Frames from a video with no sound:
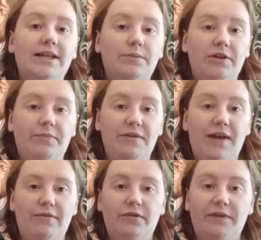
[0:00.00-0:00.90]
is one of my
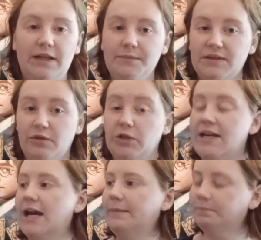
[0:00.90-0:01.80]
favourite films of all
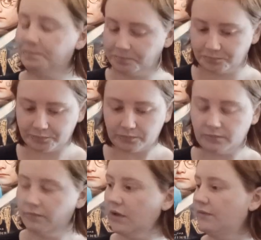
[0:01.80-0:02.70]
time,
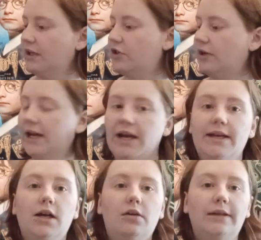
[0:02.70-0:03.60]
featuring
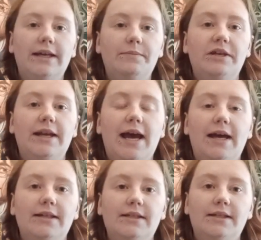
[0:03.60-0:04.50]
Nicole Kidman
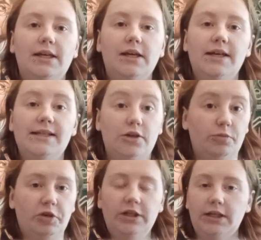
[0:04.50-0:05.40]
and
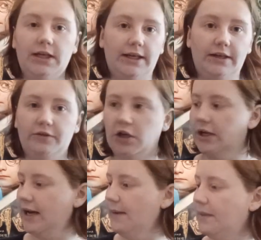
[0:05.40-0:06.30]
Sandra Bullock. I nearly forgot
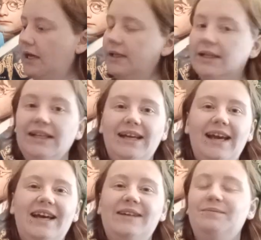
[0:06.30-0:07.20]
her name then.
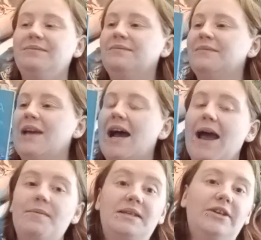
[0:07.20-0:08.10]
I
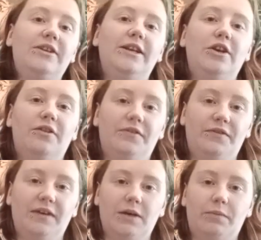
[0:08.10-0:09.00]
absolutely love the
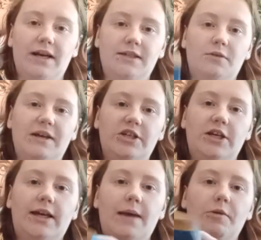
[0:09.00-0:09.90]
film Practical
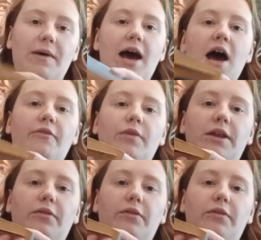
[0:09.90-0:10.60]
Magic. I'm about halfway